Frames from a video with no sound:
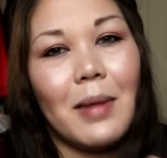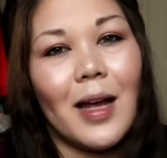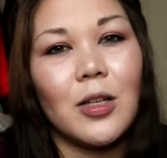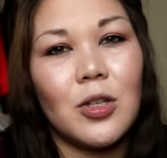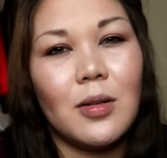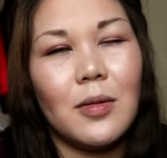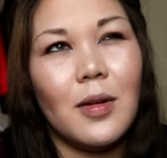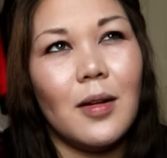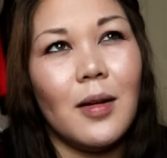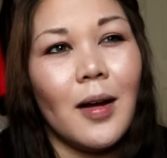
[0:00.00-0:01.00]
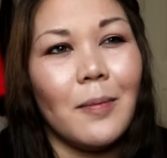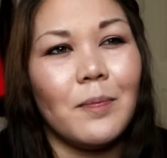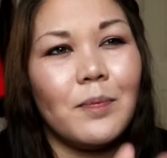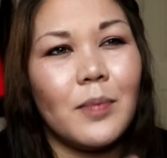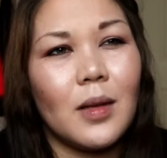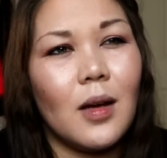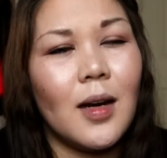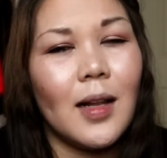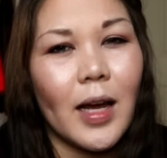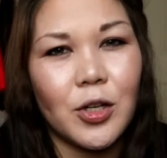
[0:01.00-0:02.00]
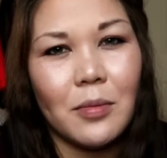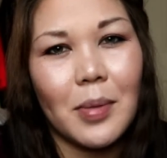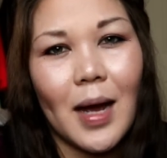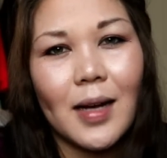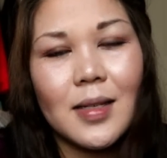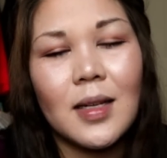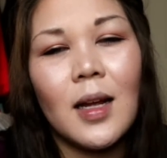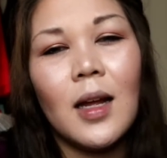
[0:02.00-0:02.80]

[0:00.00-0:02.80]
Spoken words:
match collection packs.